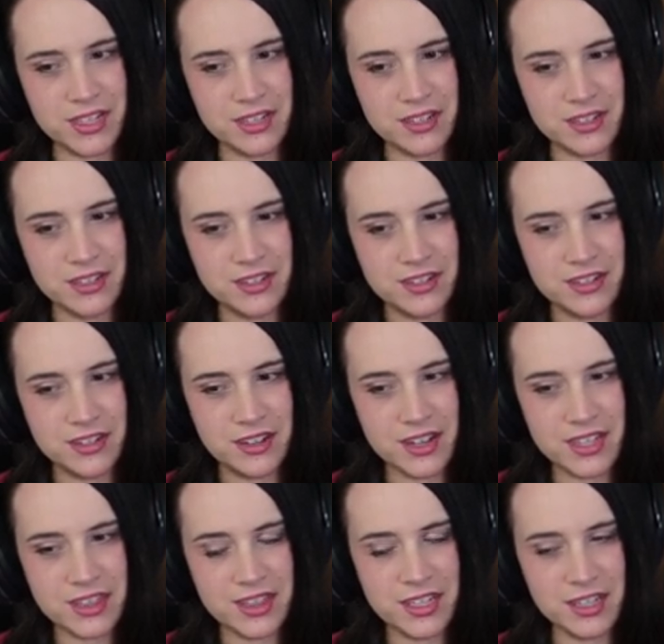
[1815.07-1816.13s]
it,
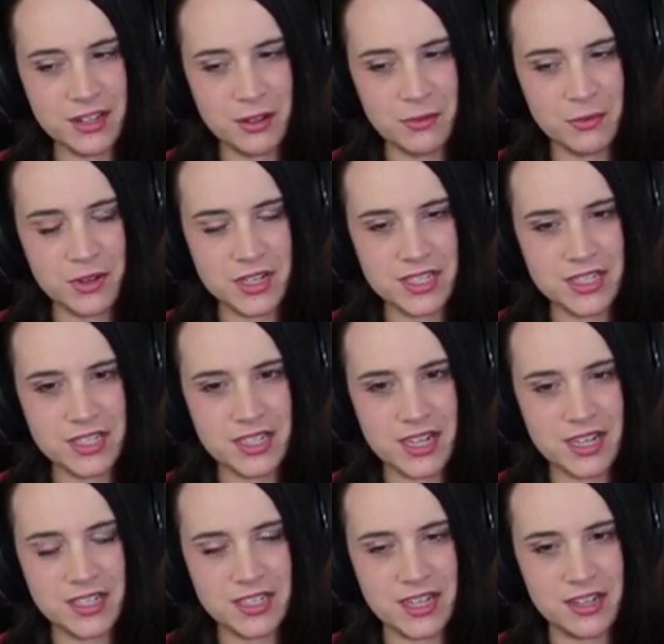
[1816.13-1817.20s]
I think I want to
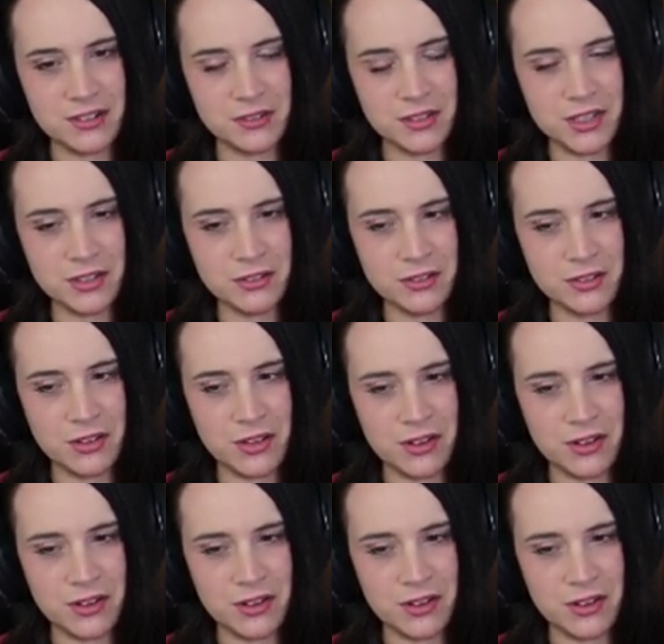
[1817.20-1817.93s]
stay dead a little